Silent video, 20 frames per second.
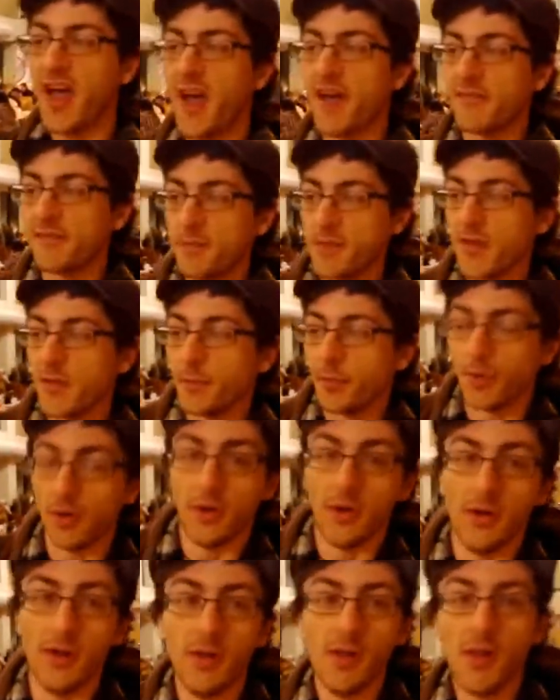have
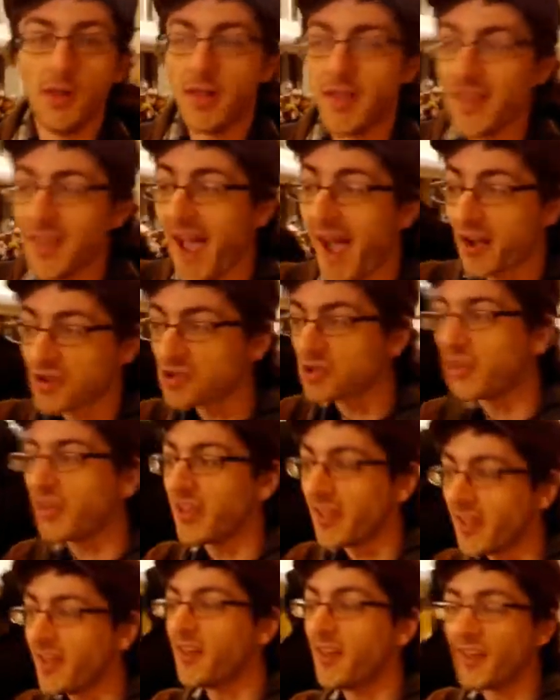people
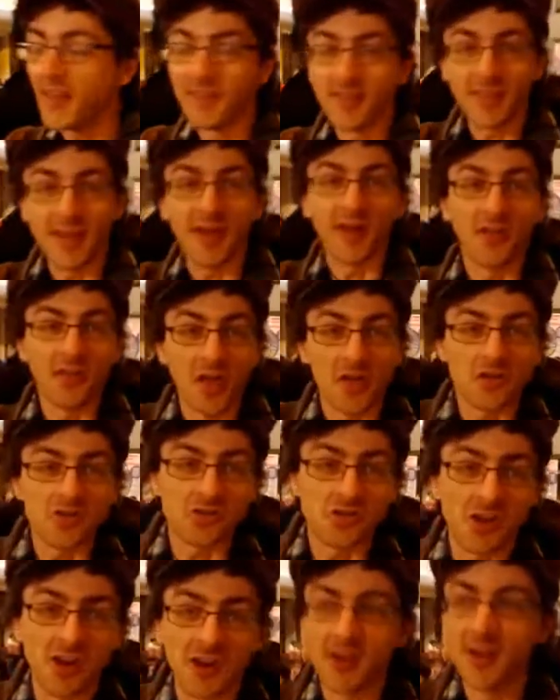actually eating their
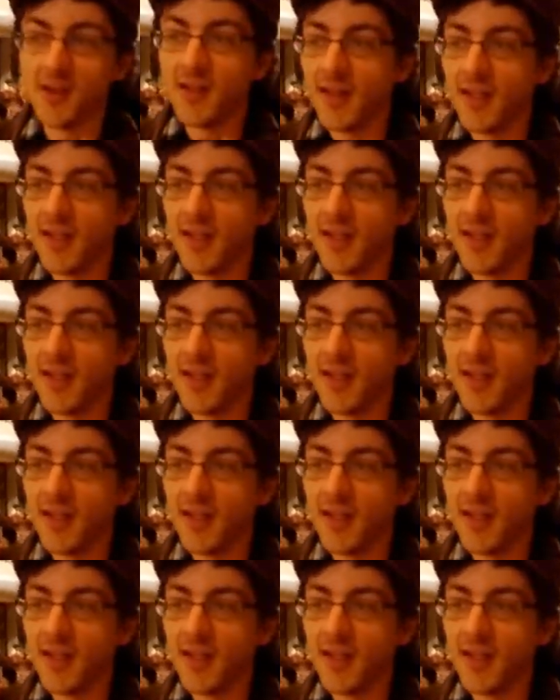lunch here.